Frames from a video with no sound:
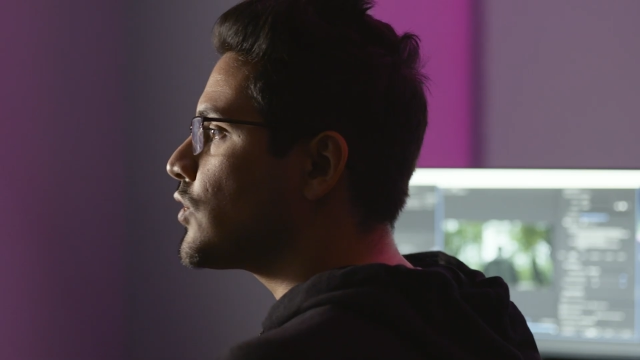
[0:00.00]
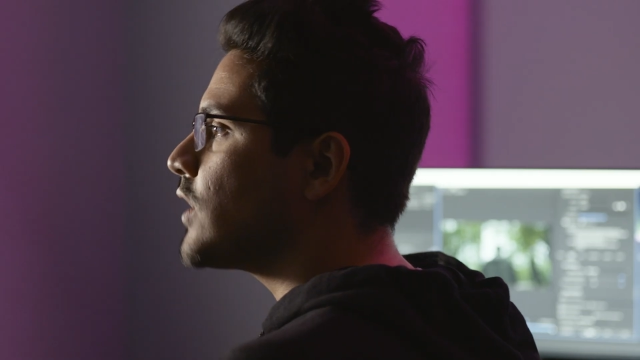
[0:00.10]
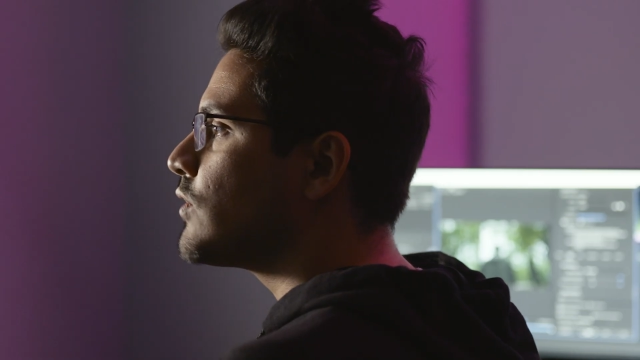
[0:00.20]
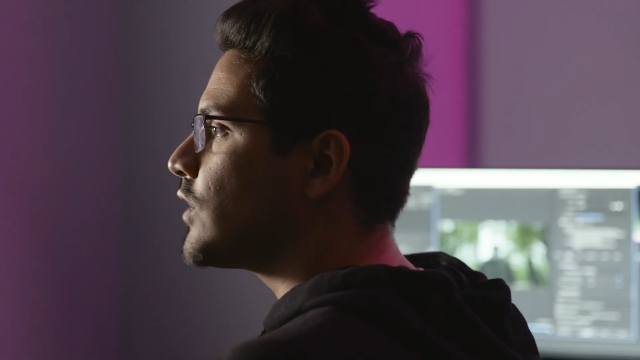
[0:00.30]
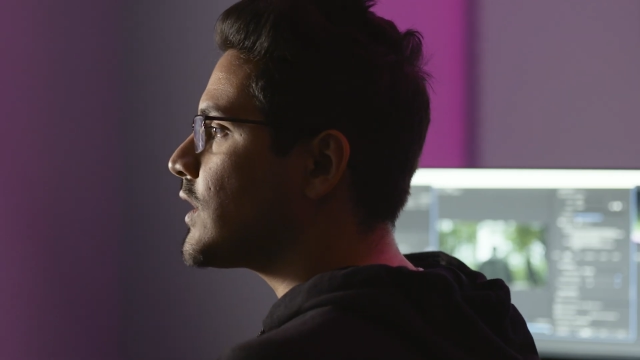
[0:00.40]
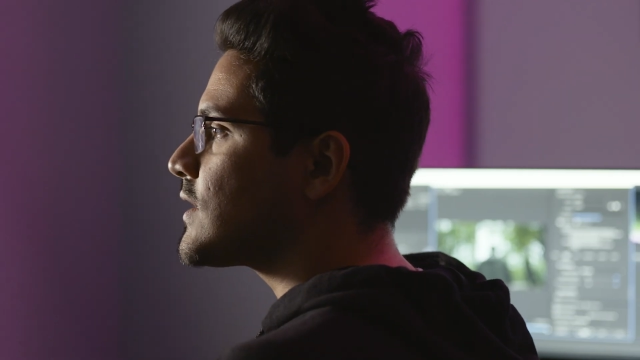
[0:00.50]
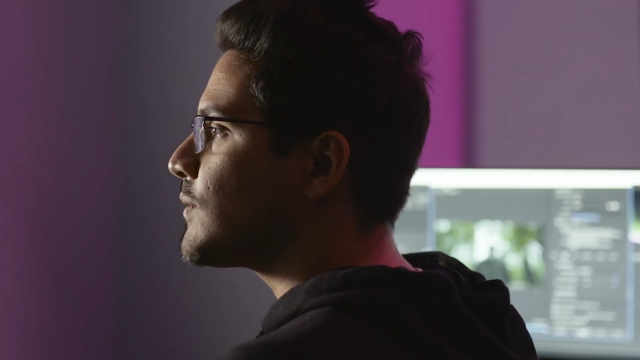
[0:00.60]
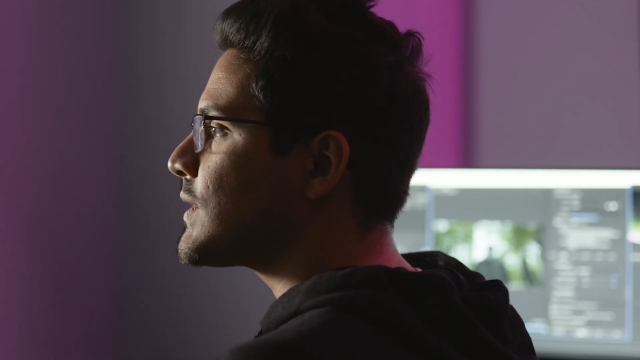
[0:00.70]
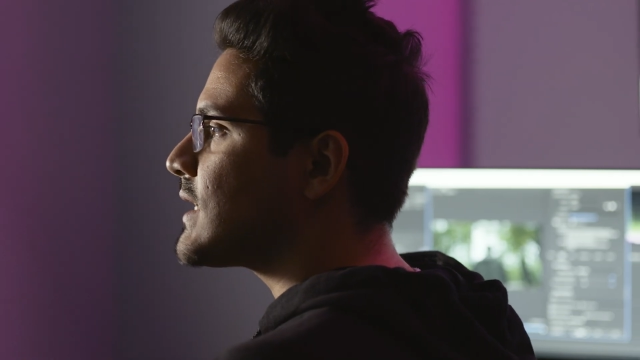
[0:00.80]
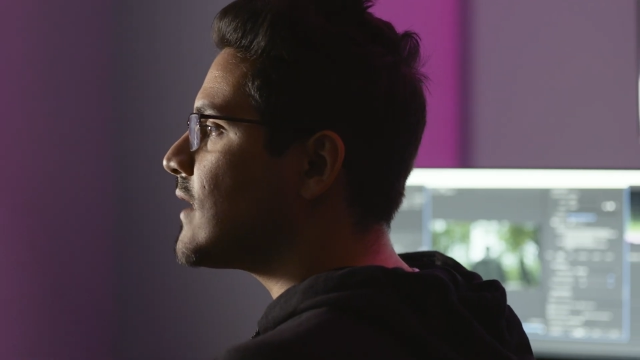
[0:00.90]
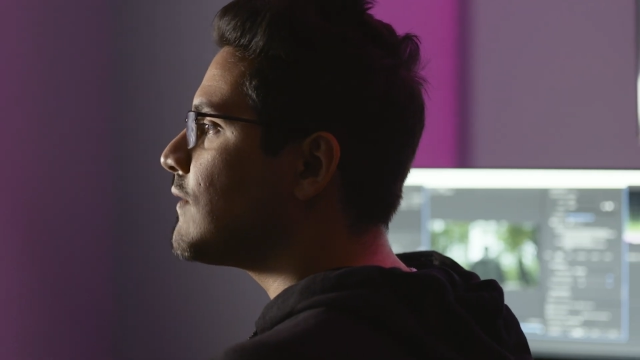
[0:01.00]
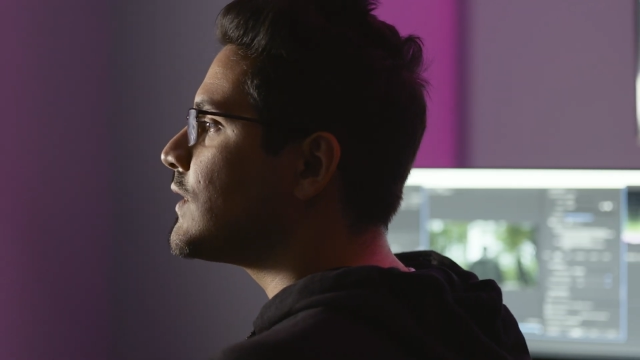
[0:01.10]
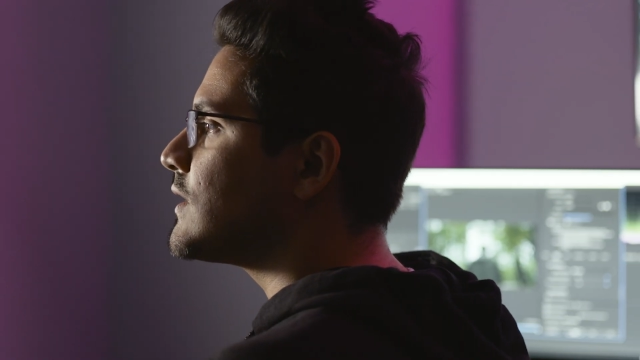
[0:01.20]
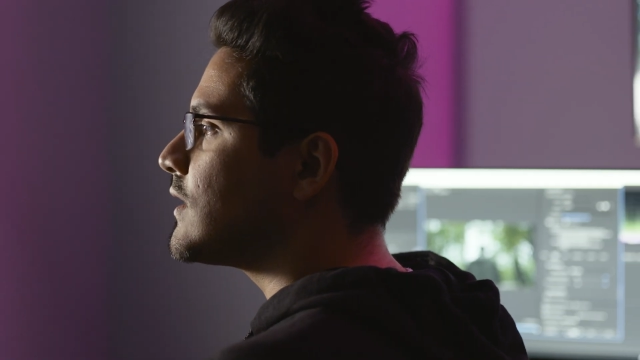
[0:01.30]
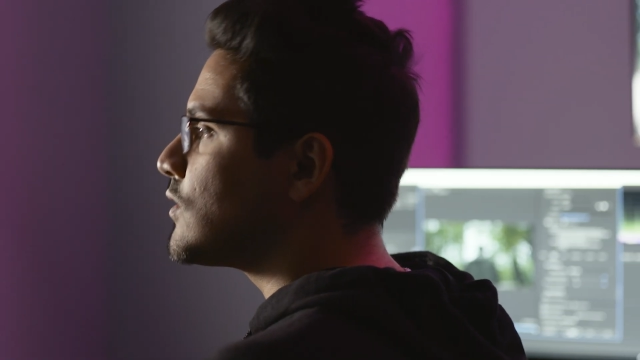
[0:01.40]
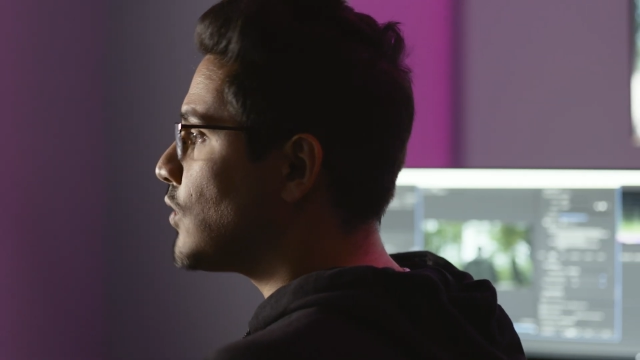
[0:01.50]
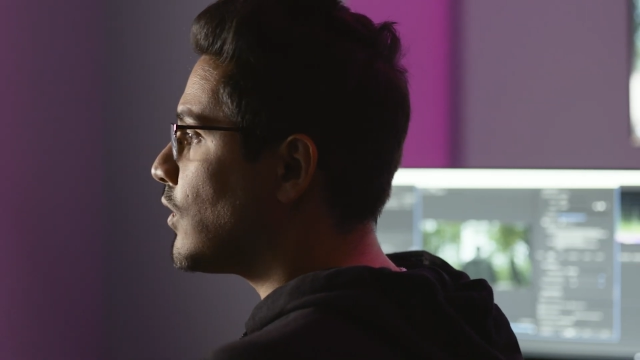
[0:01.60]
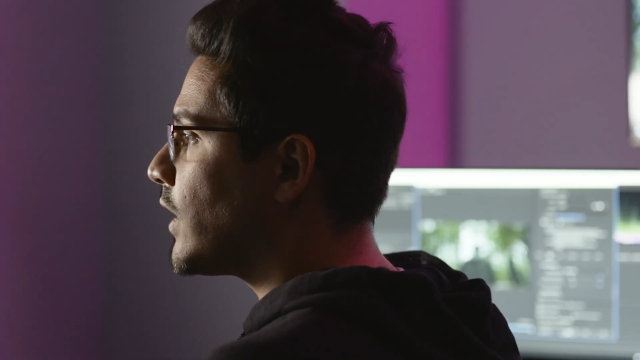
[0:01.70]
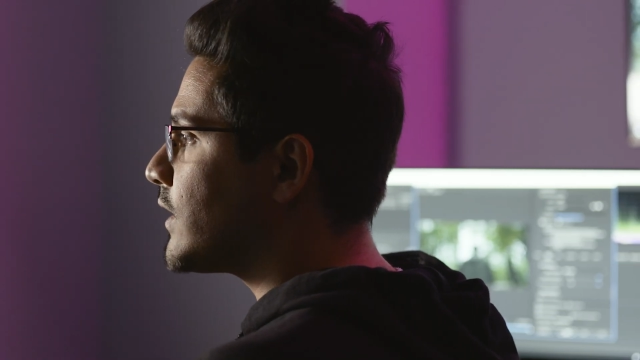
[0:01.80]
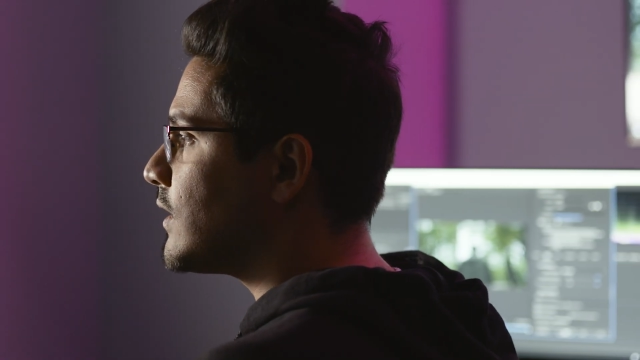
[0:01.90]
you should try to customize everything
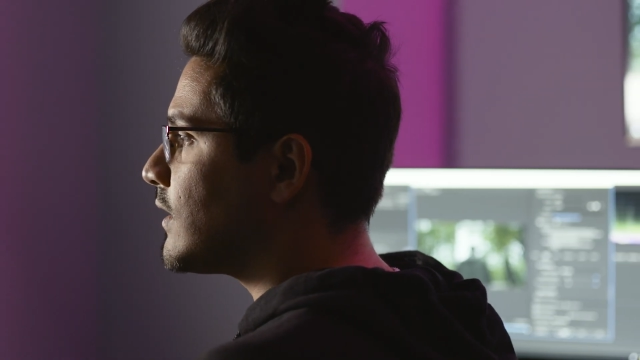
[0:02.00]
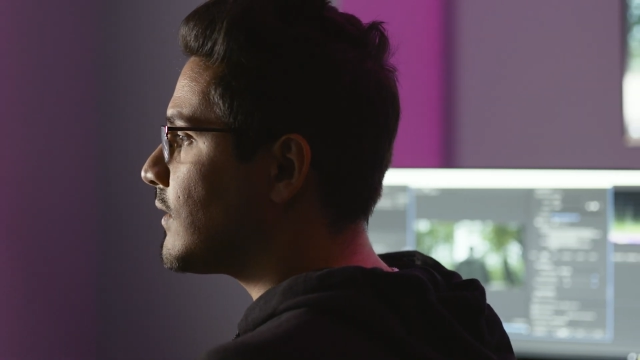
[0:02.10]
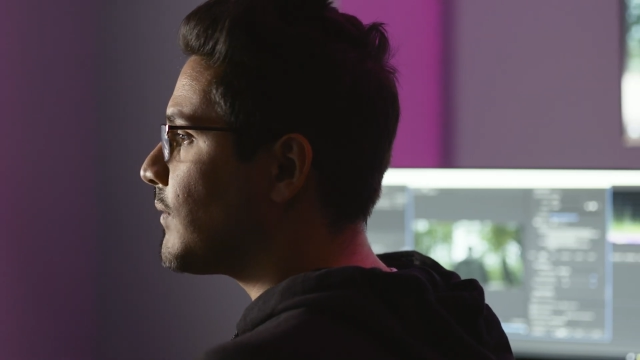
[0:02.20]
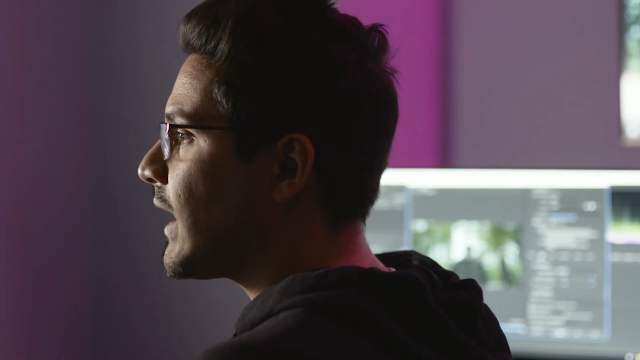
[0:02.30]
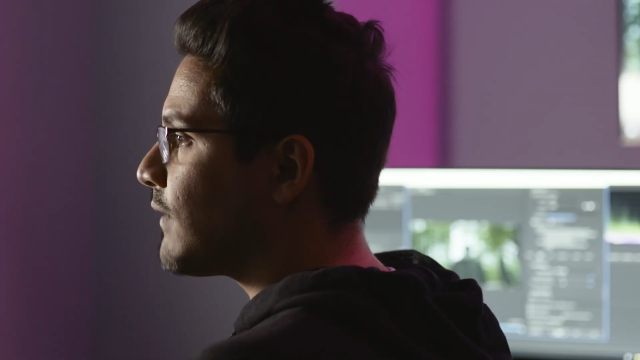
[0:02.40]
to your liking.